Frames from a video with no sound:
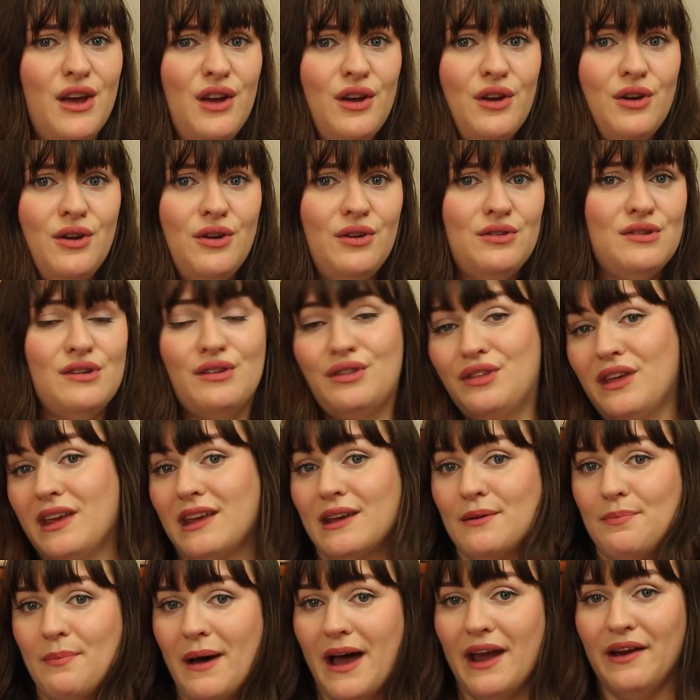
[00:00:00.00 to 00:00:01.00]
who you
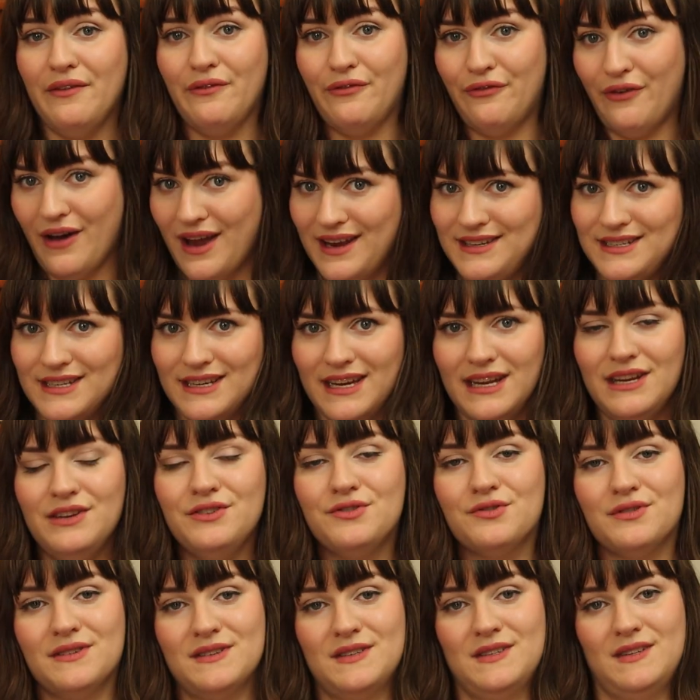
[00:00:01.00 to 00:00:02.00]
think might find it
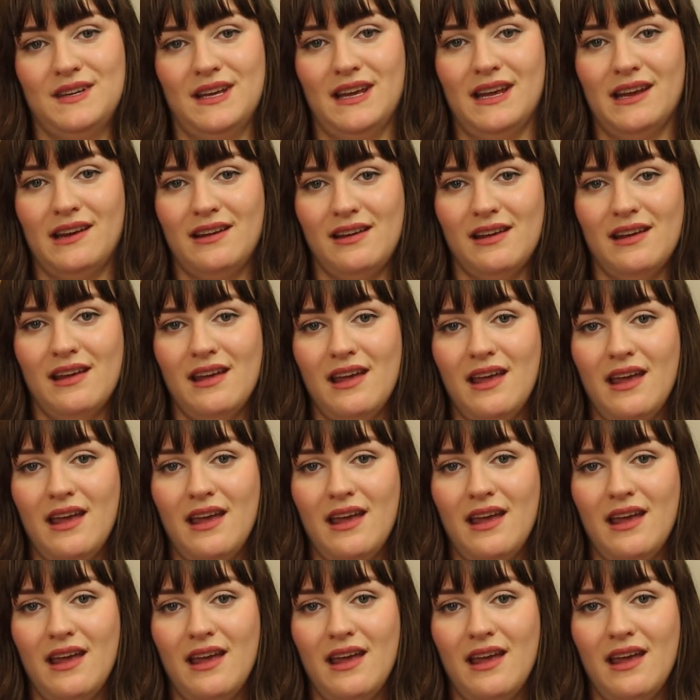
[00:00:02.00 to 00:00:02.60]
interesting.